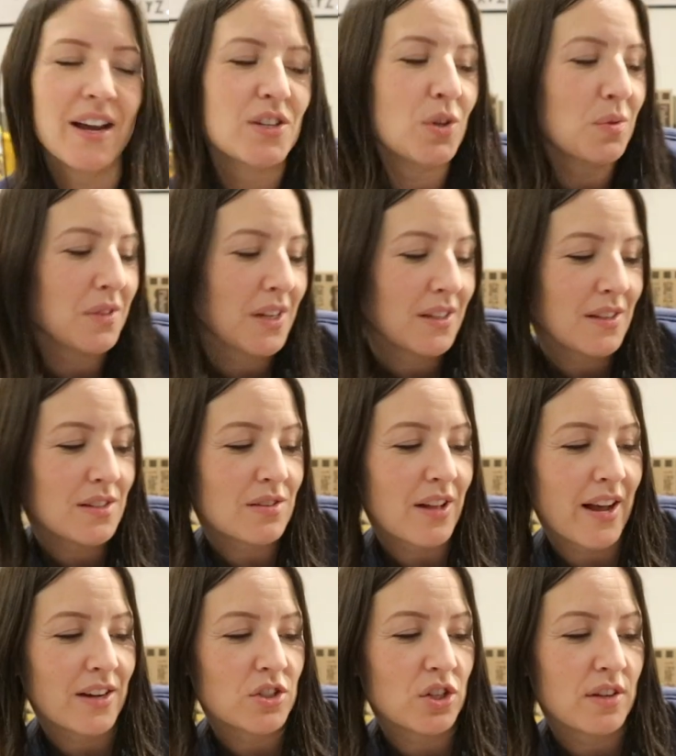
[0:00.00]
I don't think this will
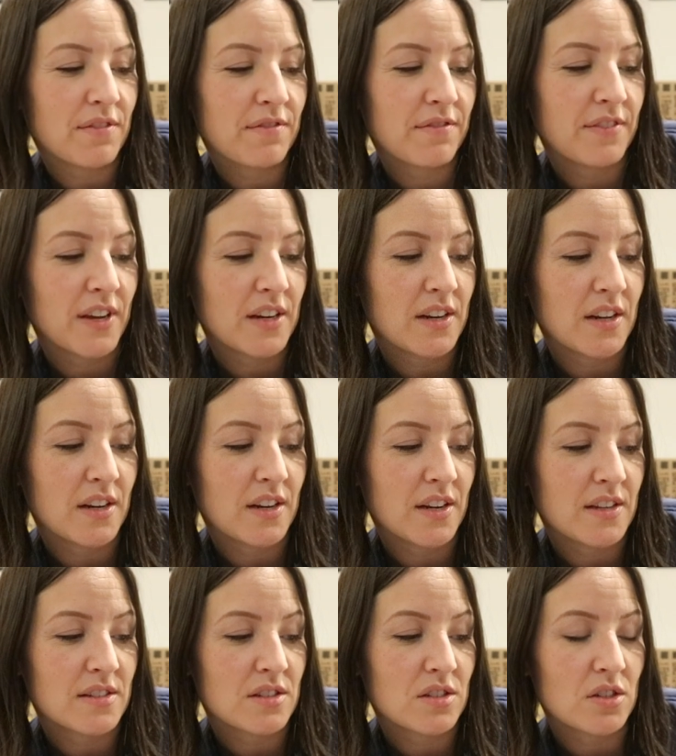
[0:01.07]
actually fit in
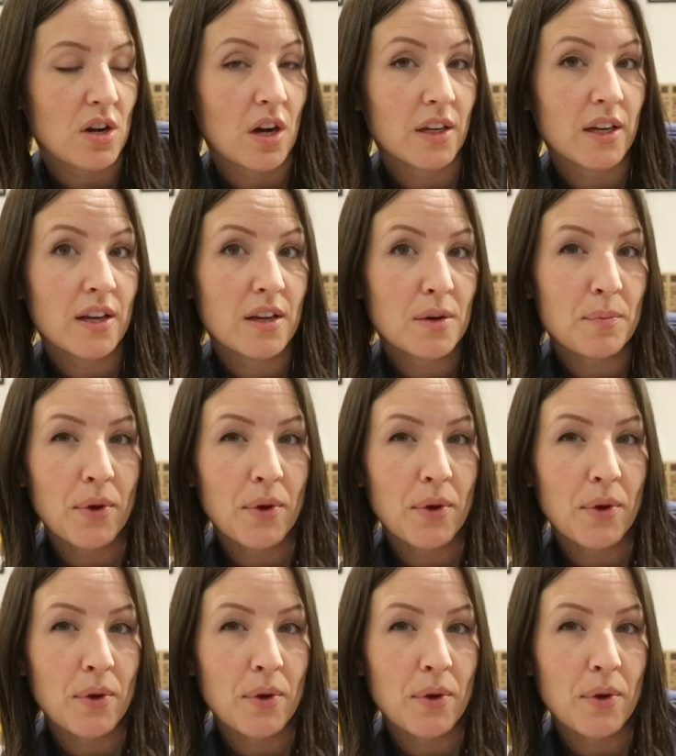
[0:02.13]
his stocking,